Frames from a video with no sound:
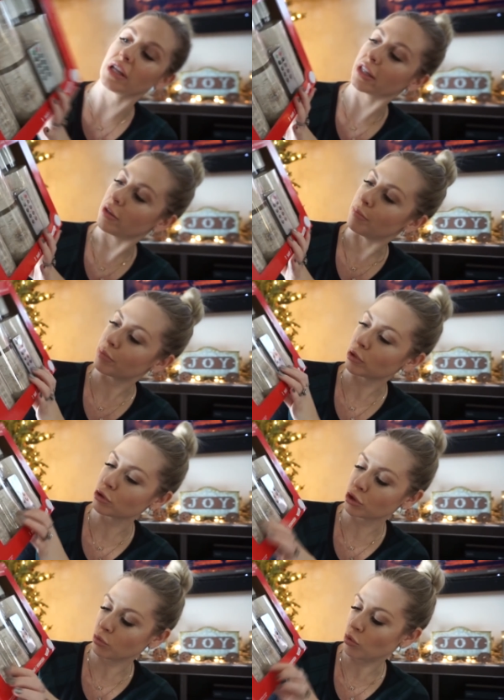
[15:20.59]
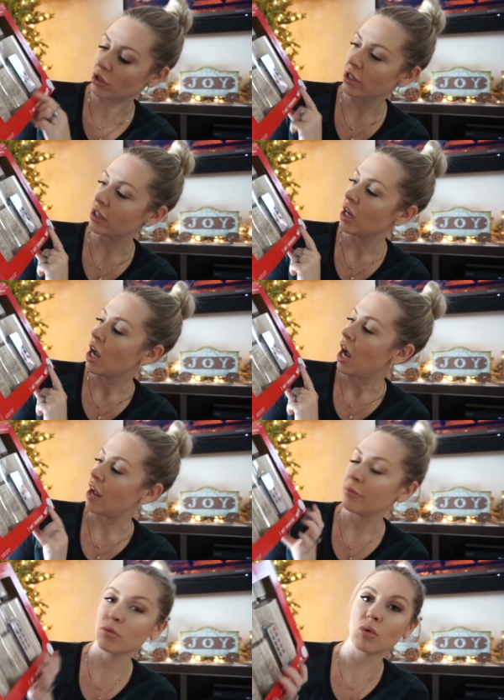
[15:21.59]
like the birch wood.
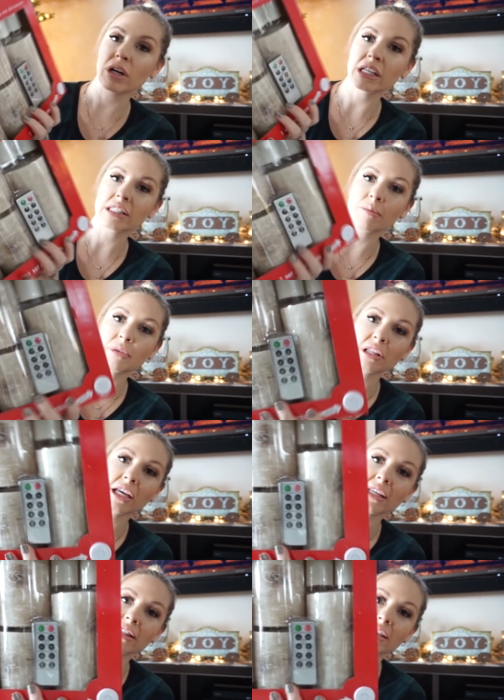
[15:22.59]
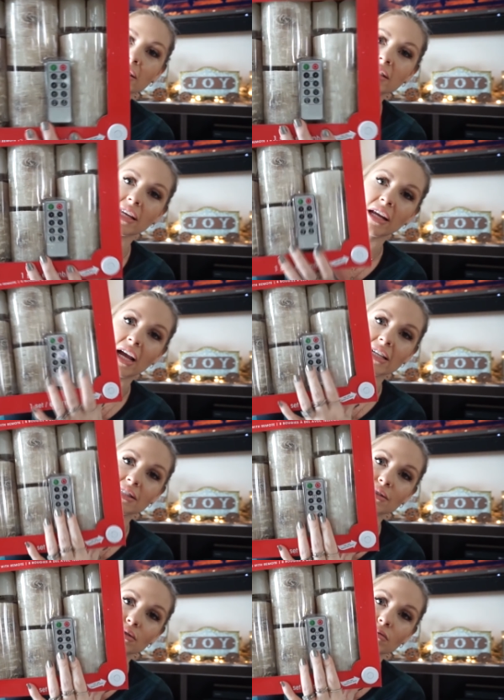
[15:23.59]
I've been wanting something like this and it has
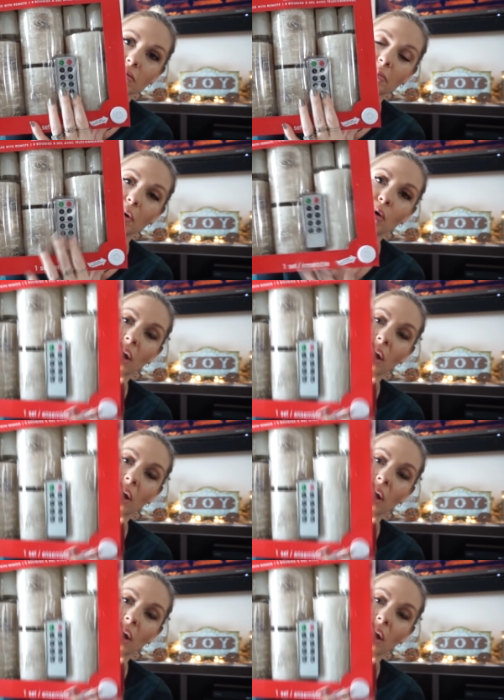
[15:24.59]
a little remote.